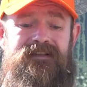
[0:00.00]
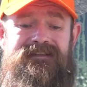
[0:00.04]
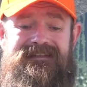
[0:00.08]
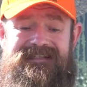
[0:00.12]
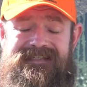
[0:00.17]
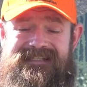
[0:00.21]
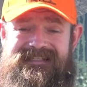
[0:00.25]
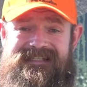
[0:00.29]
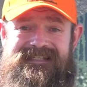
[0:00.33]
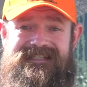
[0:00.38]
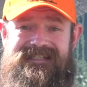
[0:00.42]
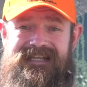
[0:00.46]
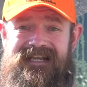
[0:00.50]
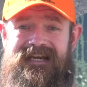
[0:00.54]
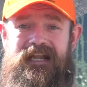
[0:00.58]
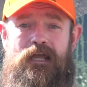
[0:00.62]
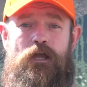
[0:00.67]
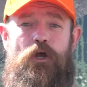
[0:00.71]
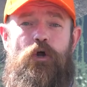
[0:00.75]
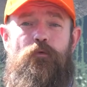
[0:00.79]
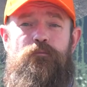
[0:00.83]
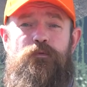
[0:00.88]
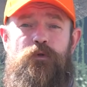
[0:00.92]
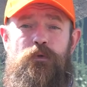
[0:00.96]
this is going to
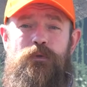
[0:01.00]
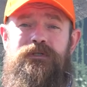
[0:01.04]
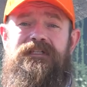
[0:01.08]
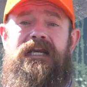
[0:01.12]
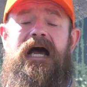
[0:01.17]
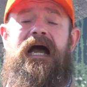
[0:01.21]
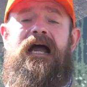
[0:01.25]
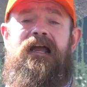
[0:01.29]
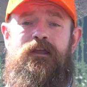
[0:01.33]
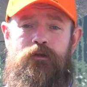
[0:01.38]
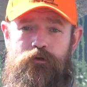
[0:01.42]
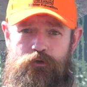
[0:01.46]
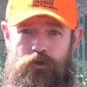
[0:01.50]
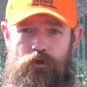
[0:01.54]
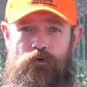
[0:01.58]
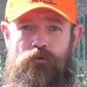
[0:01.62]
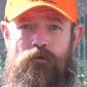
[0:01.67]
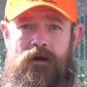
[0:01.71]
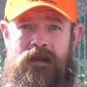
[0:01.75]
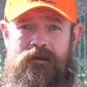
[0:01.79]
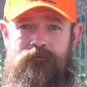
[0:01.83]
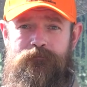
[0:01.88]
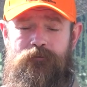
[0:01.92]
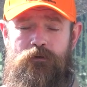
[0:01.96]
help you dial your
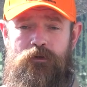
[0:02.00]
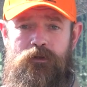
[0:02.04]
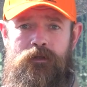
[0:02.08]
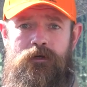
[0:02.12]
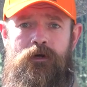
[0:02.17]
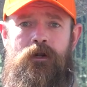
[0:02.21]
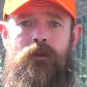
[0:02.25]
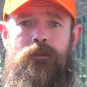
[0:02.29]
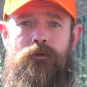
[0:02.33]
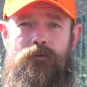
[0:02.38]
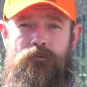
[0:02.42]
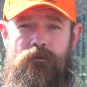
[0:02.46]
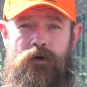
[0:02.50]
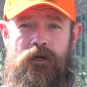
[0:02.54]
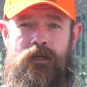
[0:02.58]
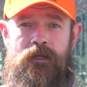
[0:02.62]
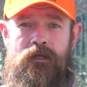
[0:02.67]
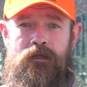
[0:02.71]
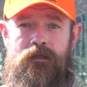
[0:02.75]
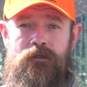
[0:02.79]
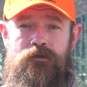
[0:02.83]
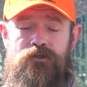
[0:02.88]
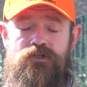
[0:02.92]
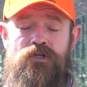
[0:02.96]
rifle in on the
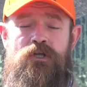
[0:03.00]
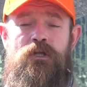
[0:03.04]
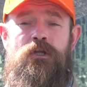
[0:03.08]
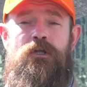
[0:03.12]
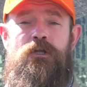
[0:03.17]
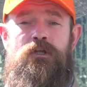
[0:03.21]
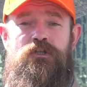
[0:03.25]
range